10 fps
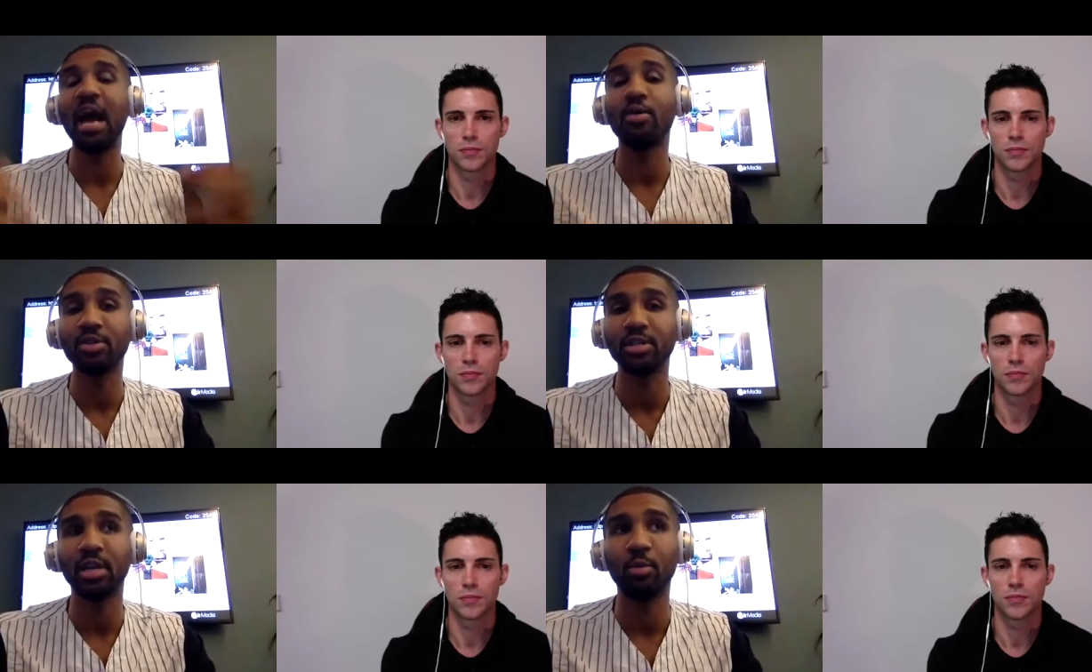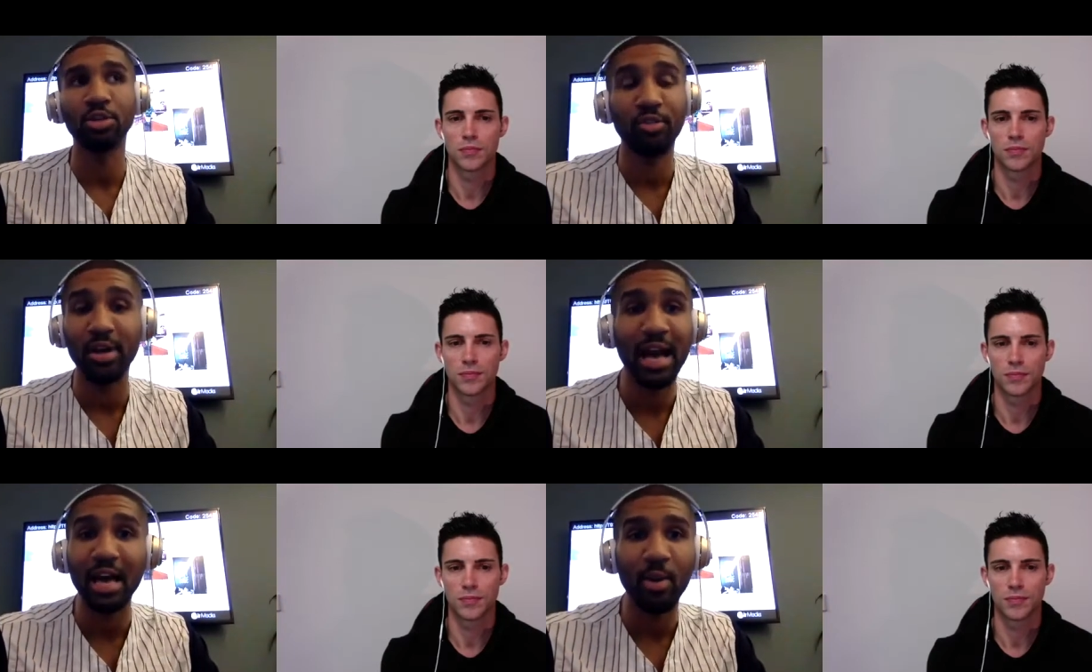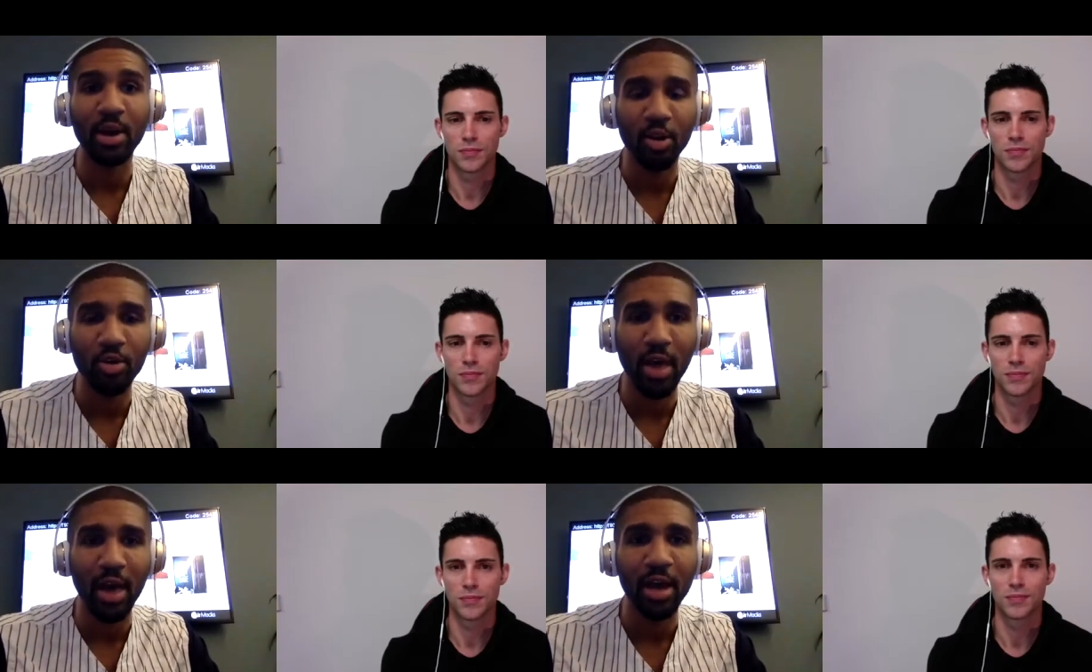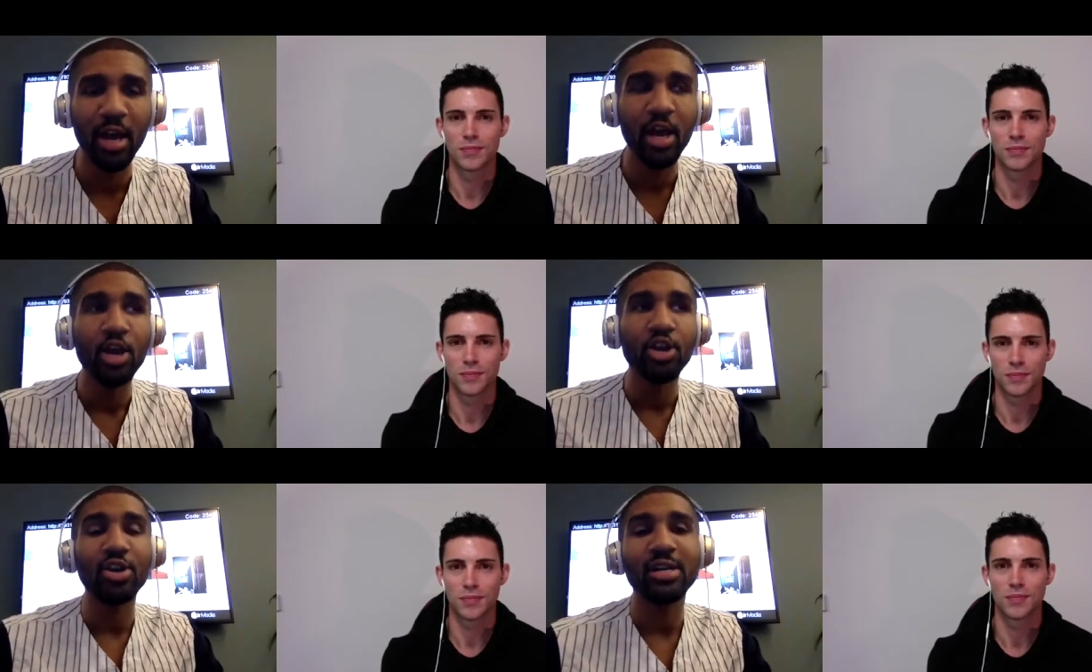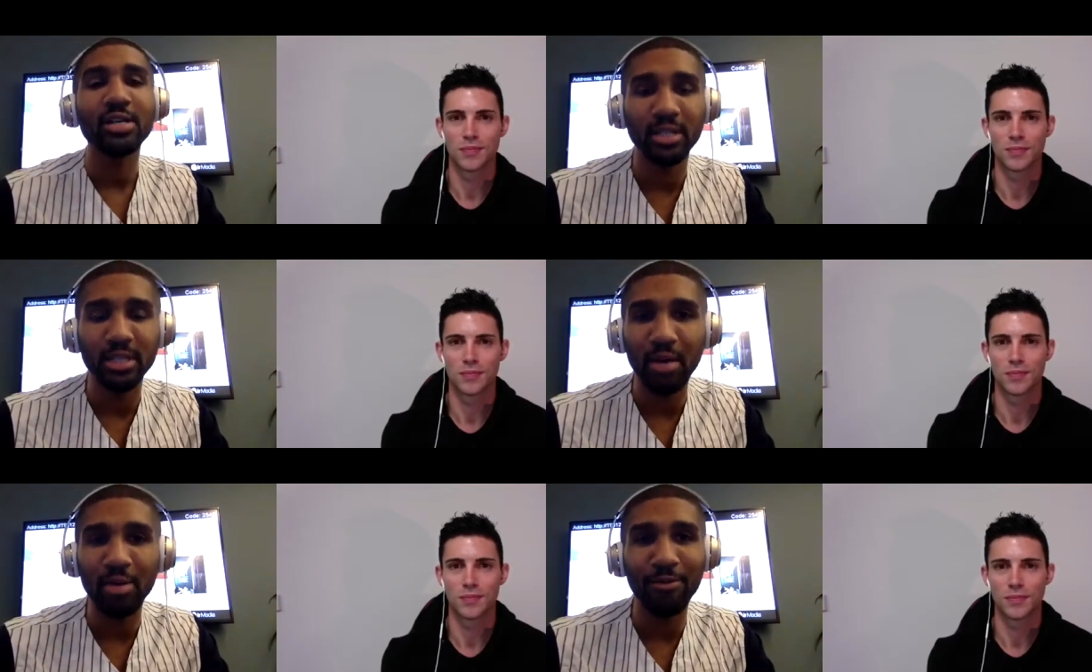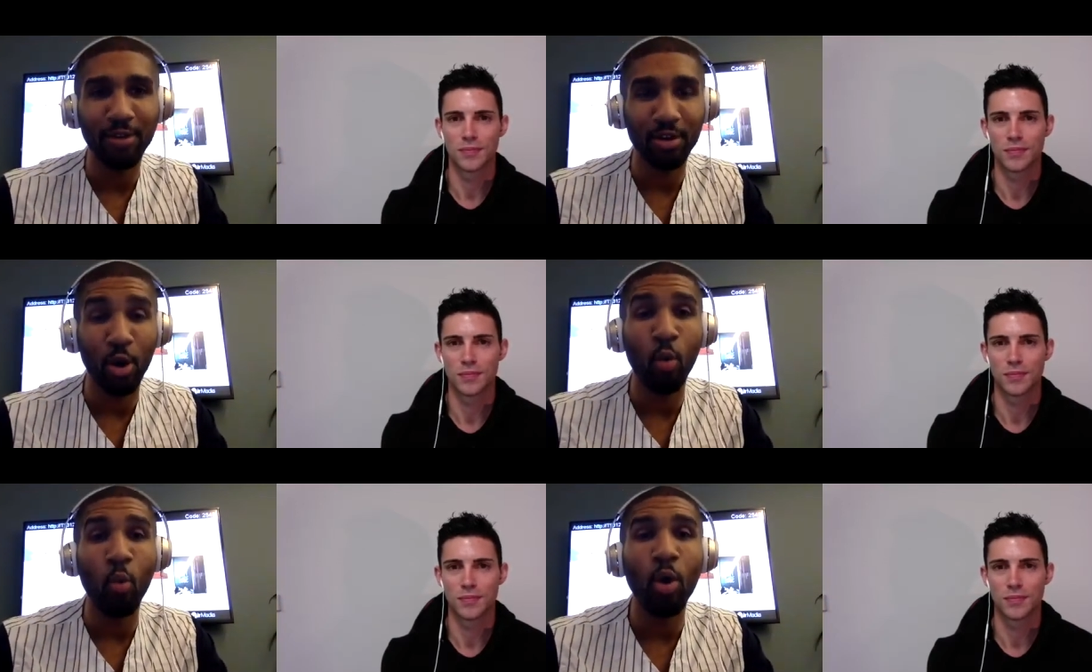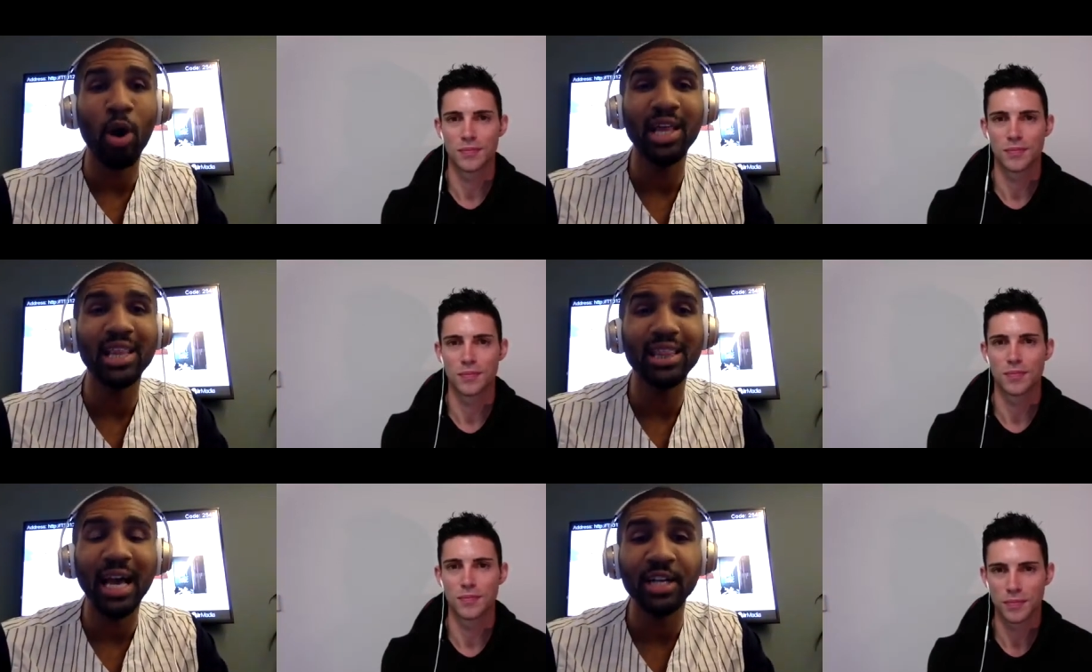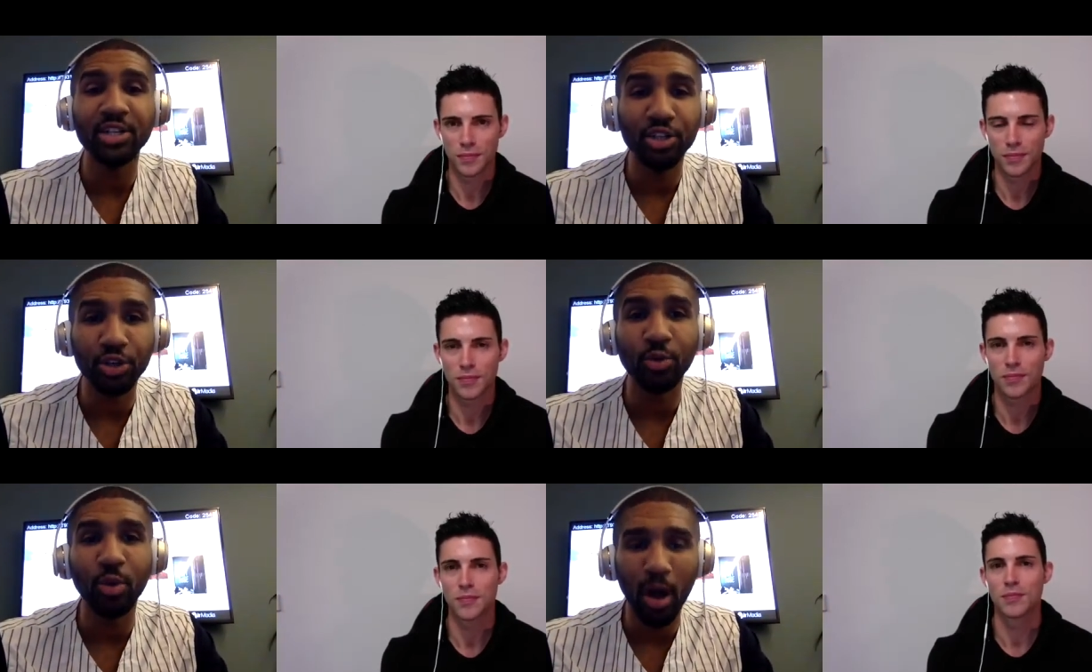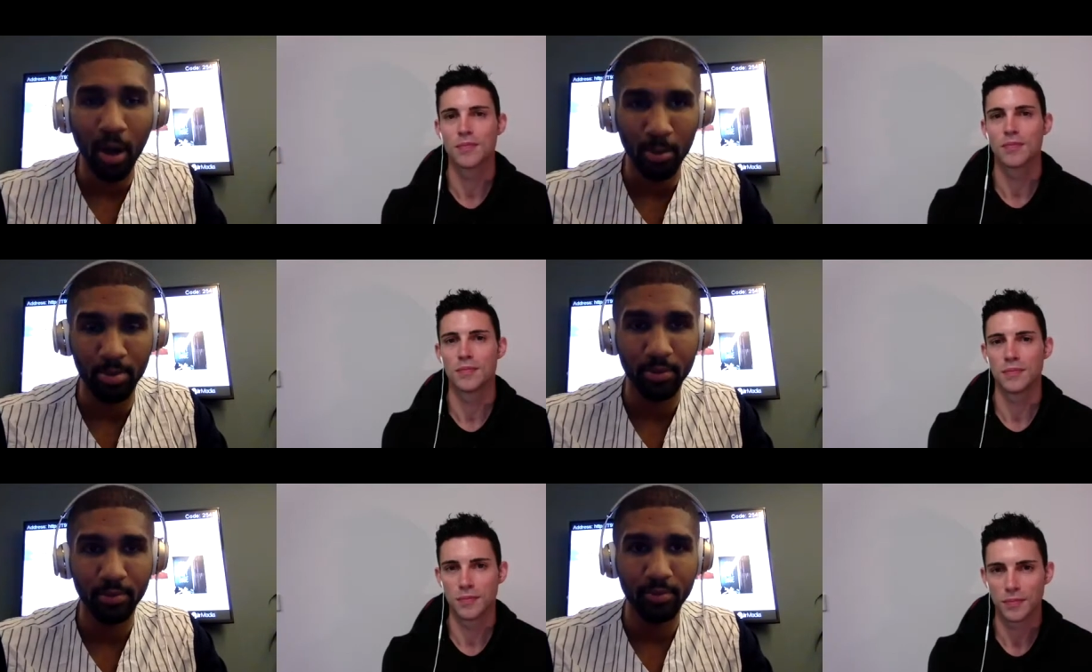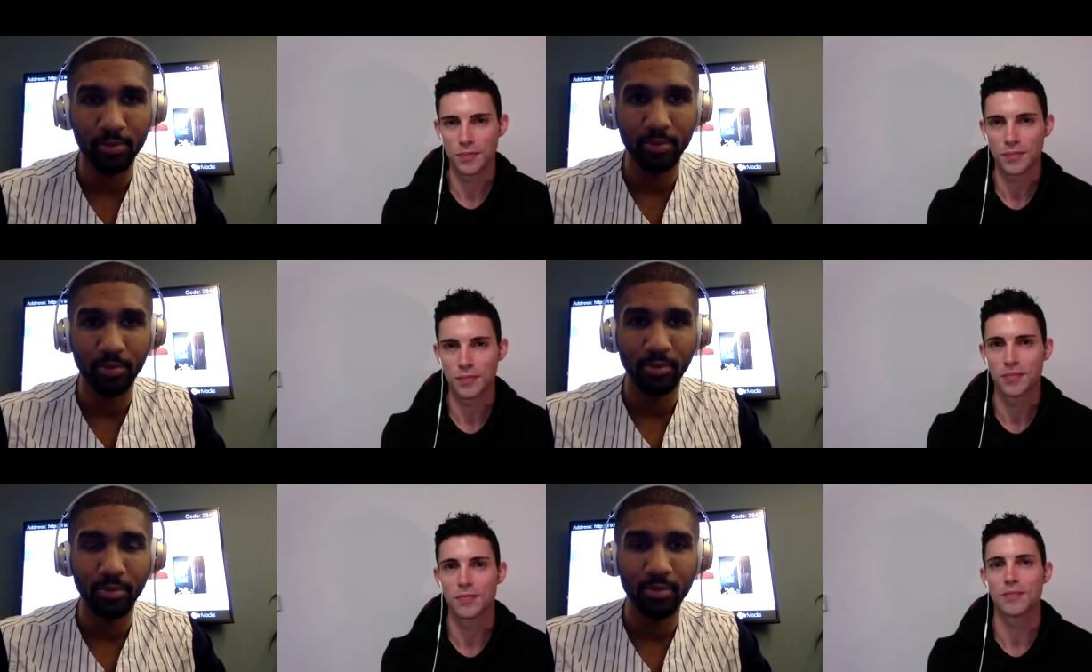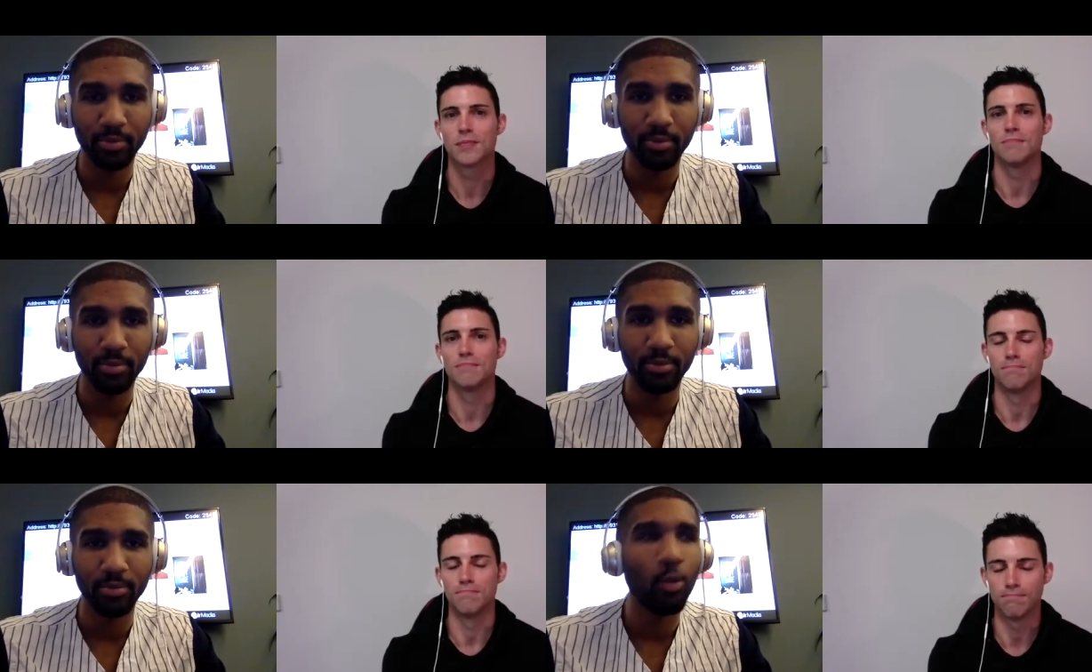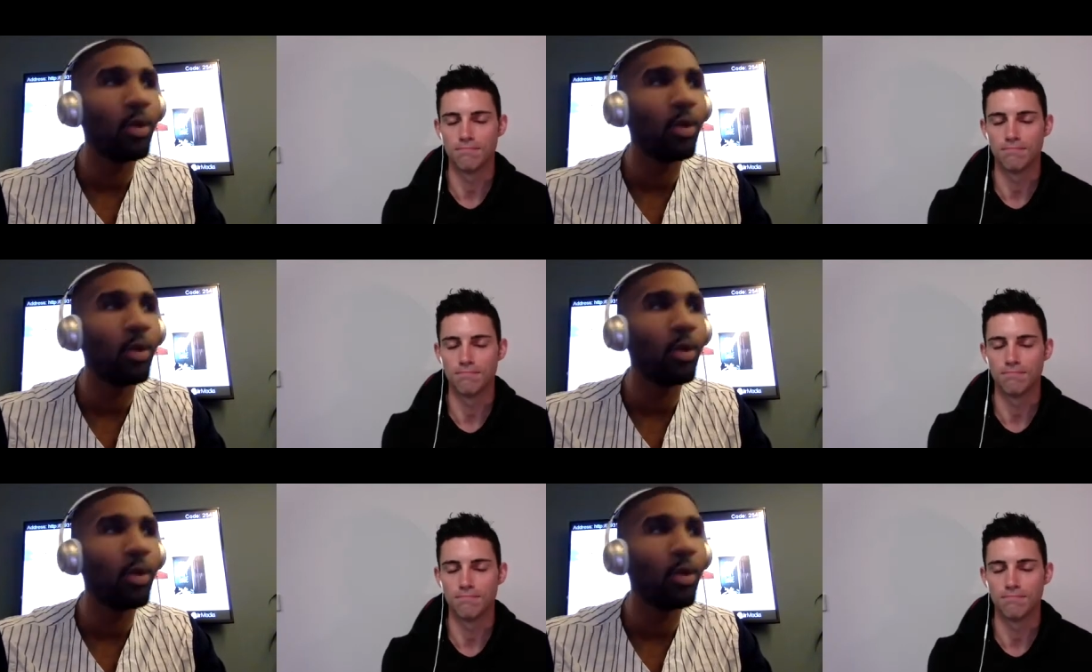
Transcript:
Speaker 1: and you're saying, well, JuVan, how do I do that? You got to sit down and figure out what lights you up. What